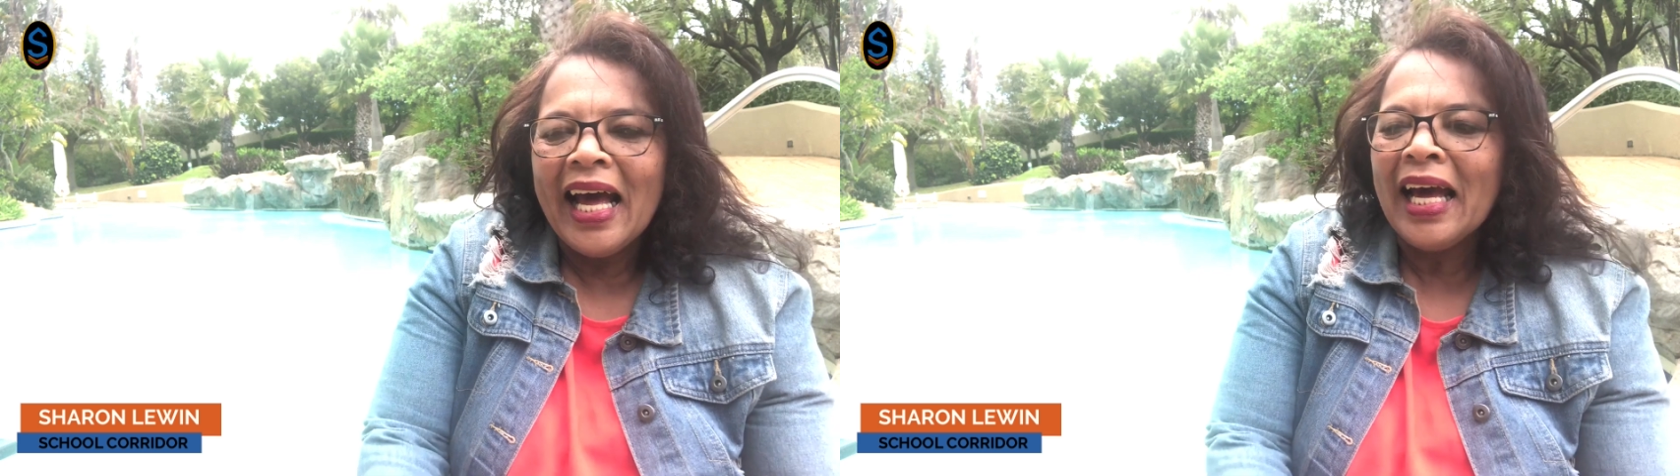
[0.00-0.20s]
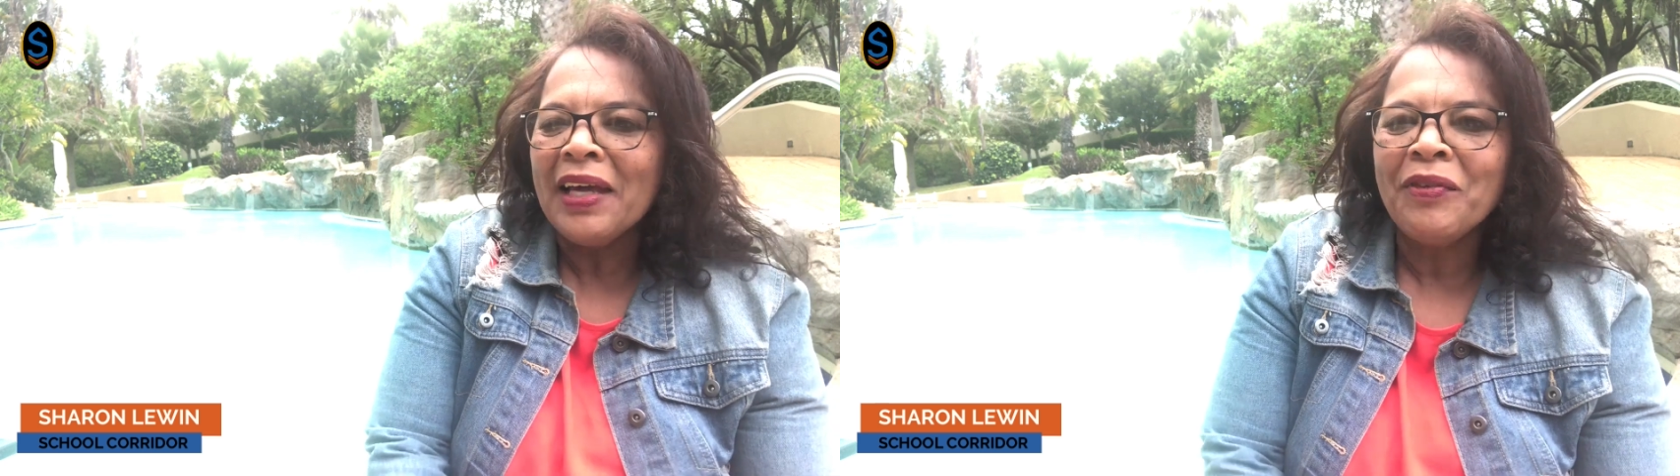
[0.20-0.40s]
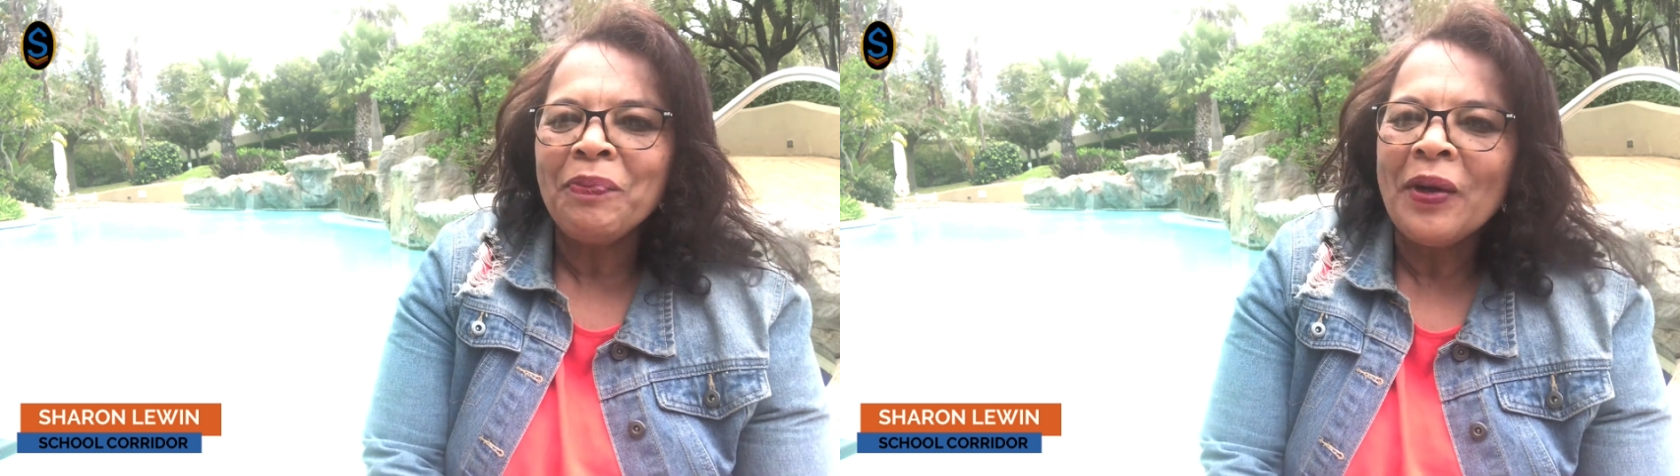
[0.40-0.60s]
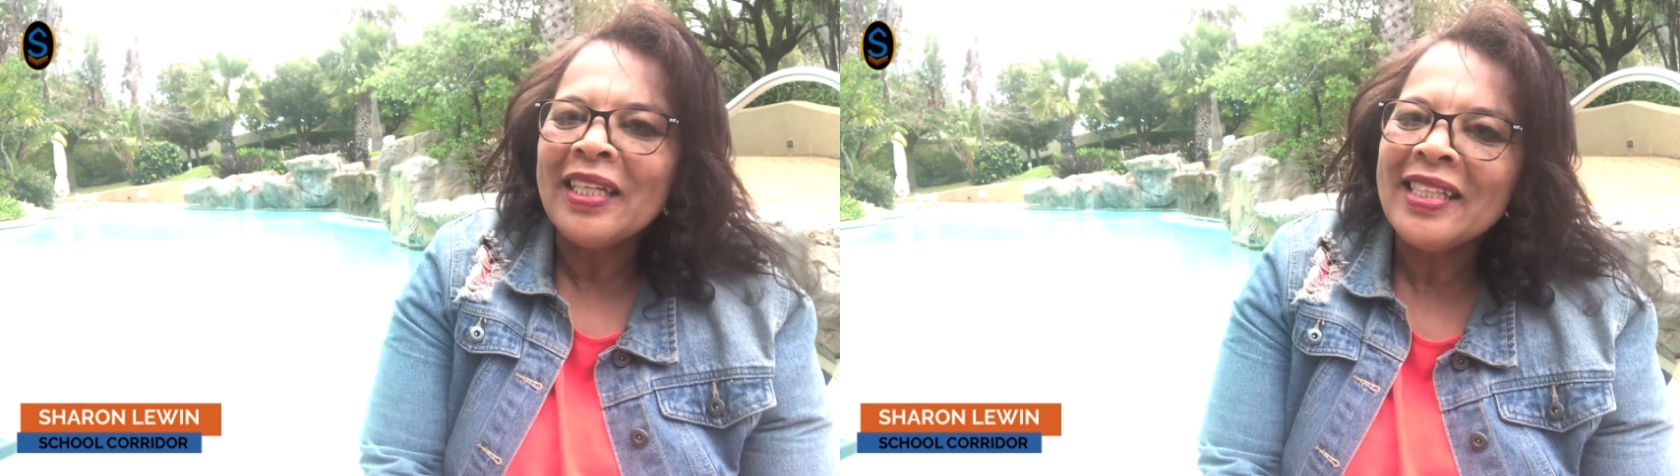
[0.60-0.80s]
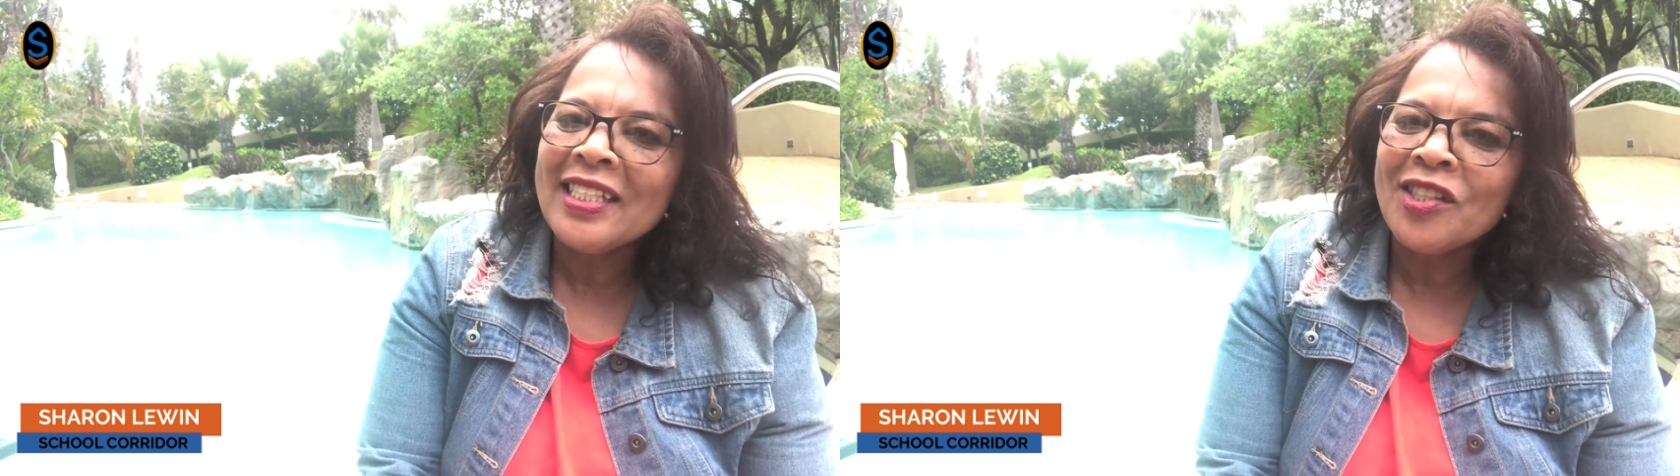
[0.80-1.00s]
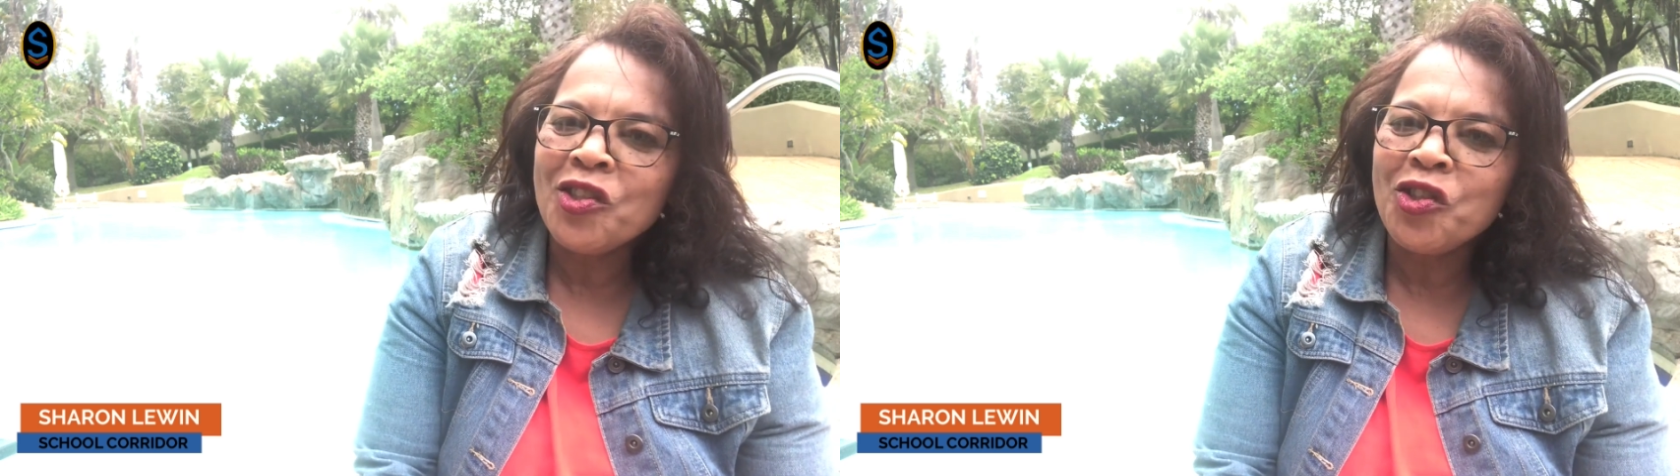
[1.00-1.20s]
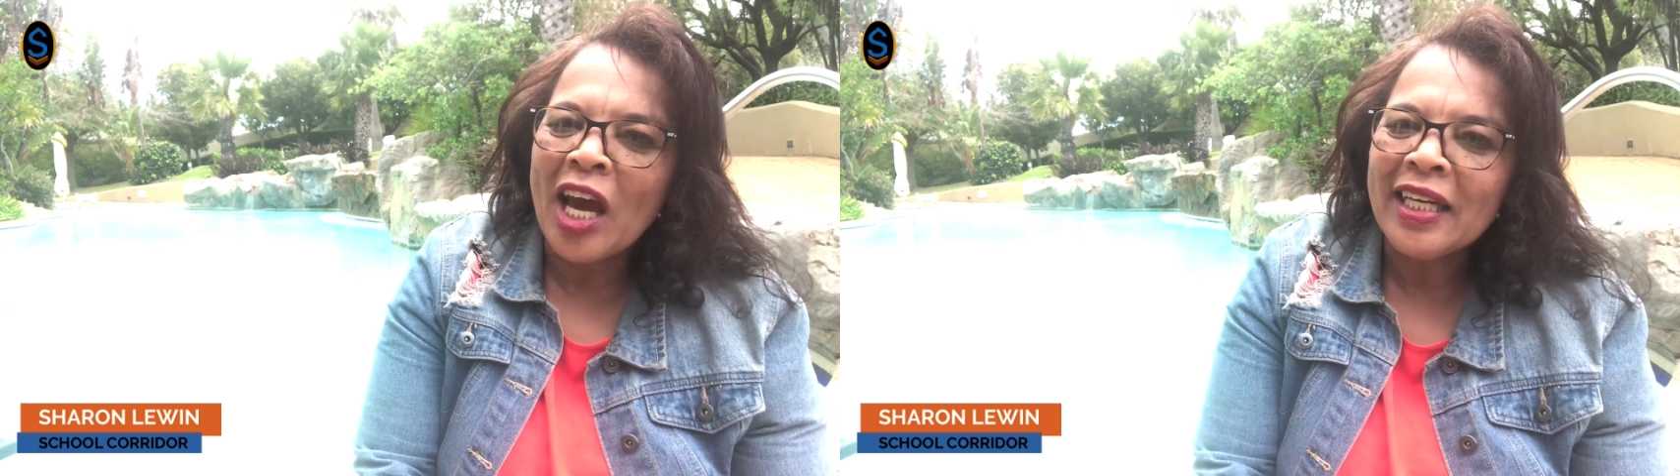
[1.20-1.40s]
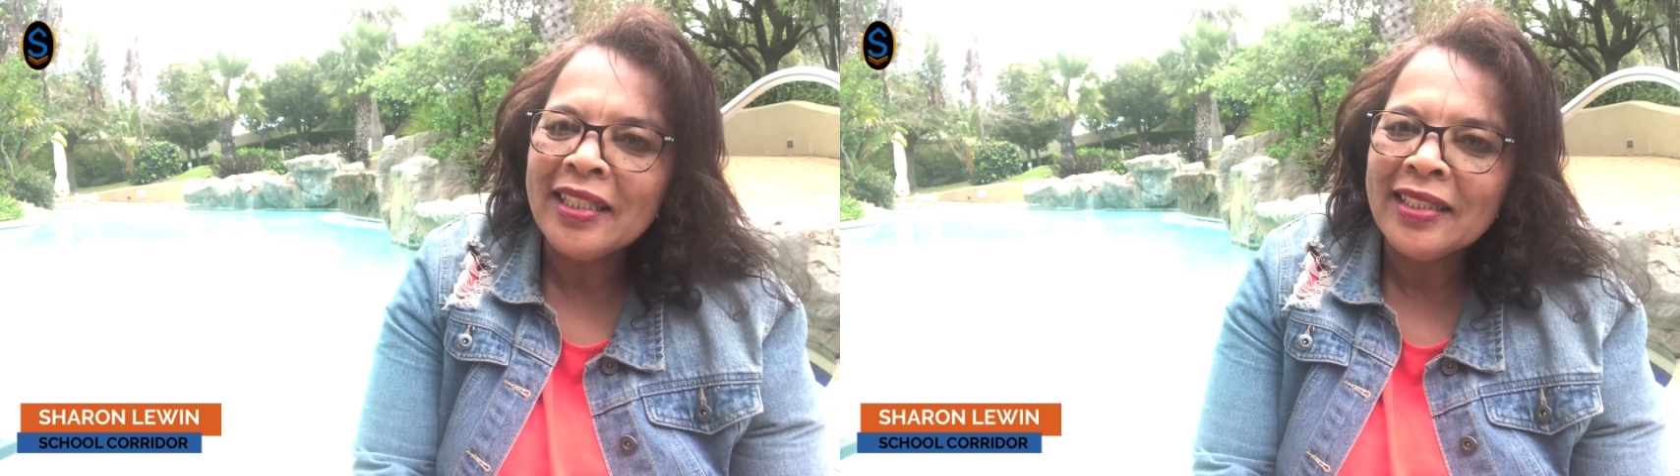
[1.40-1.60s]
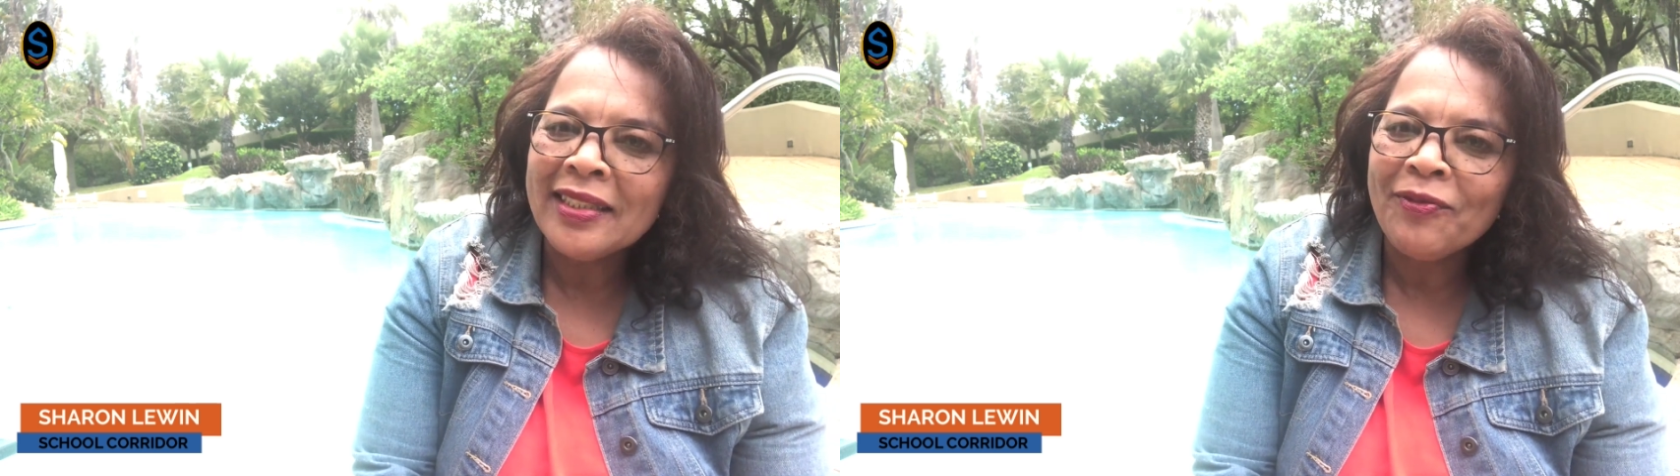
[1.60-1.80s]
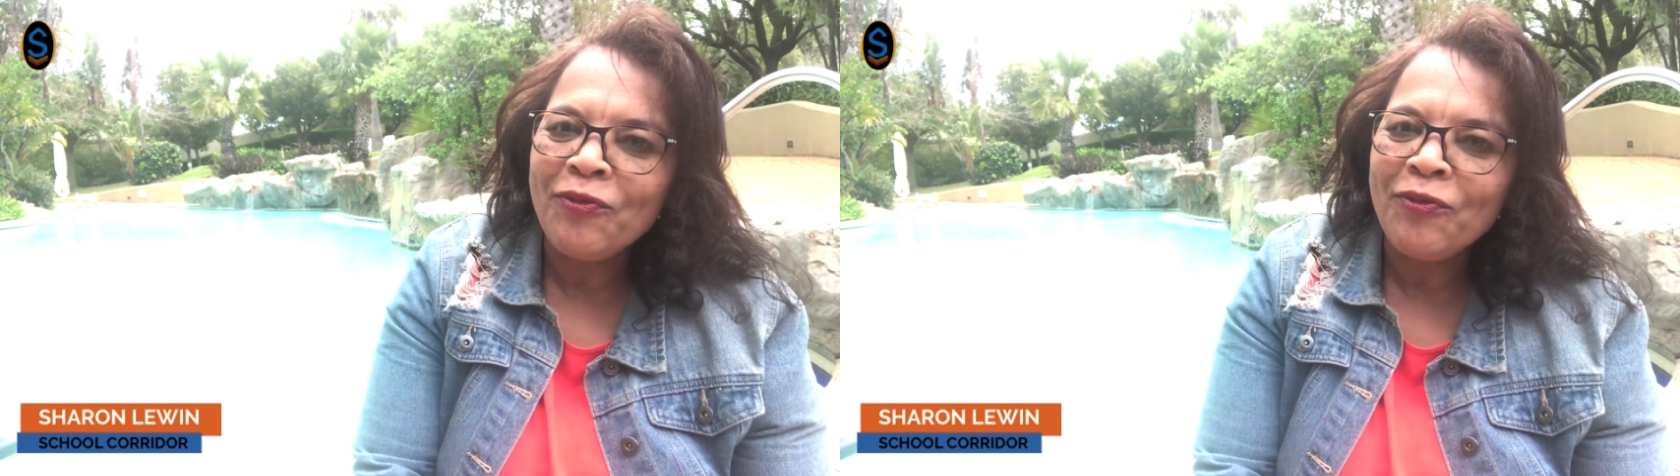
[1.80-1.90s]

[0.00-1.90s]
Hi everybody, this is Sharon